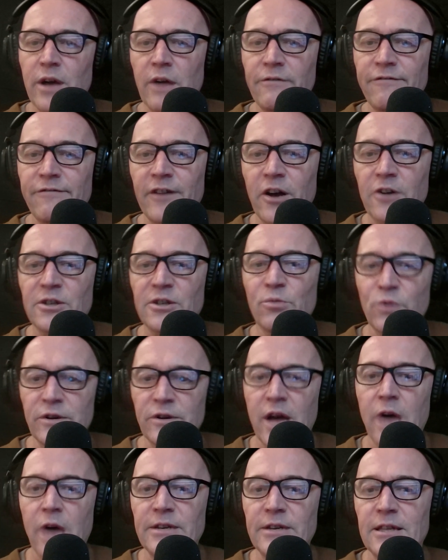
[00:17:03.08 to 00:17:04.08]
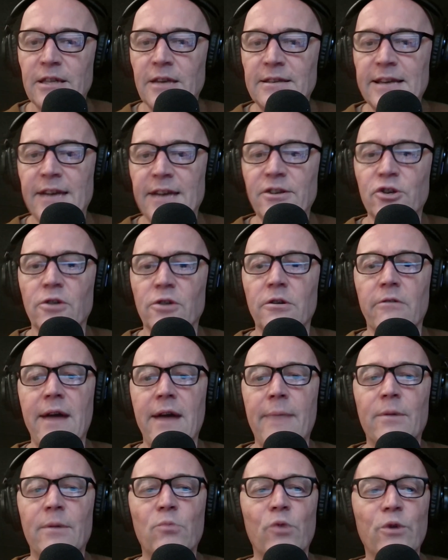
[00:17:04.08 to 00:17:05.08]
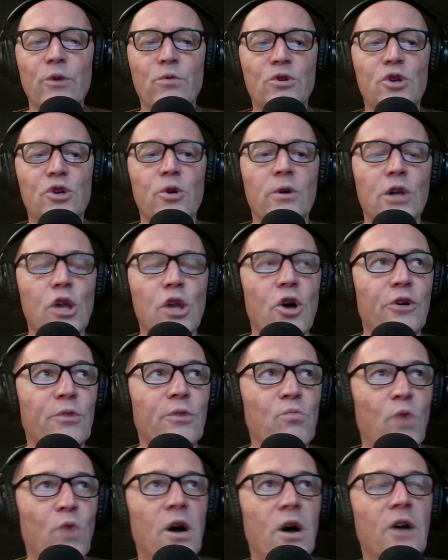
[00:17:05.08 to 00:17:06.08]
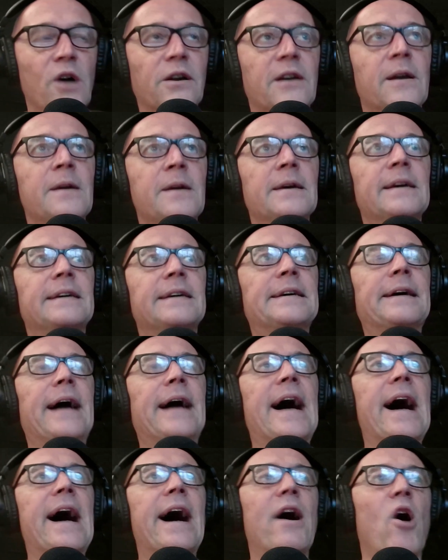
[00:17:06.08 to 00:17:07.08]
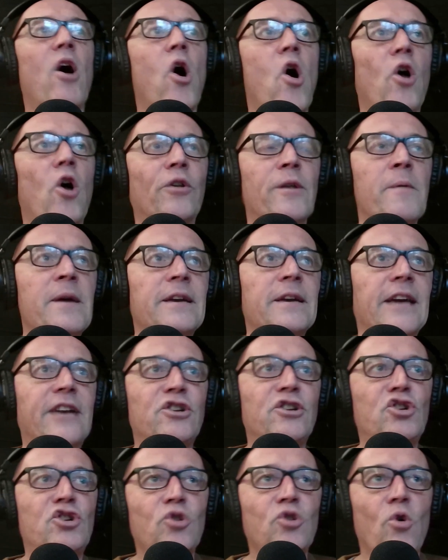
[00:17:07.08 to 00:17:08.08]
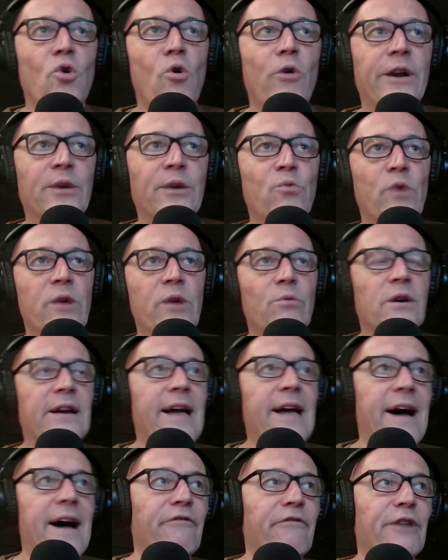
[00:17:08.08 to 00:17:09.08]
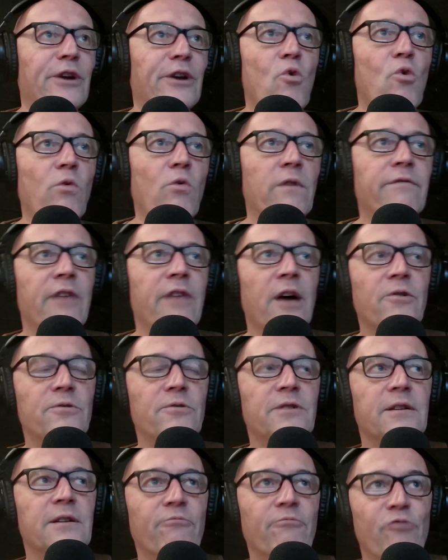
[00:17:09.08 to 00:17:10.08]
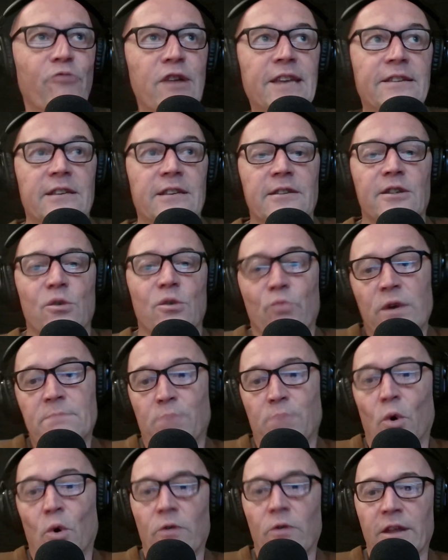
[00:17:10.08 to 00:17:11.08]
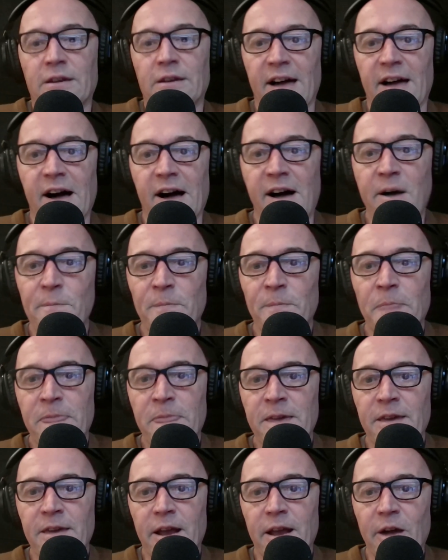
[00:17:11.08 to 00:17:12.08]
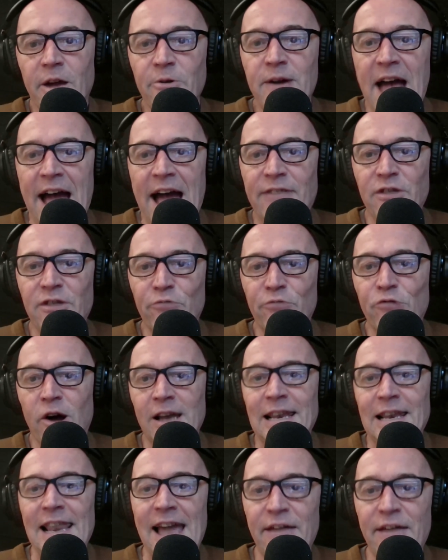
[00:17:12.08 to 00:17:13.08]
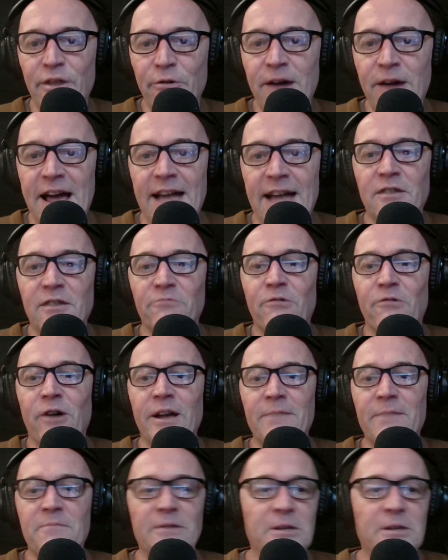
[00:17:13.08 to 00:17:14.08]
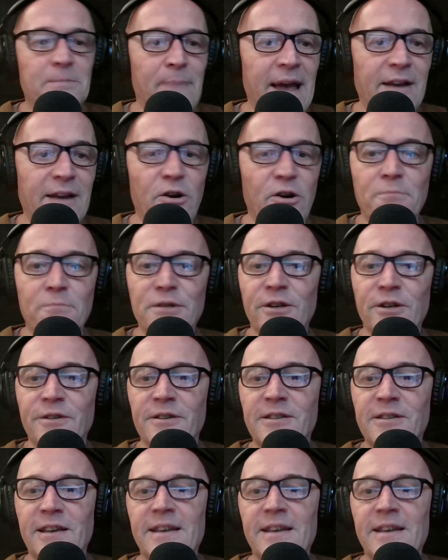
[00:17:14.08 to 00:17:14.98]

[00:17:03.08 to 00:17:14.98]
first. It would go into the attention grabber. We would do a lot of work on ensuring we were covering all of those reasons that we bought the car. It had the right leather, it had the right spec options.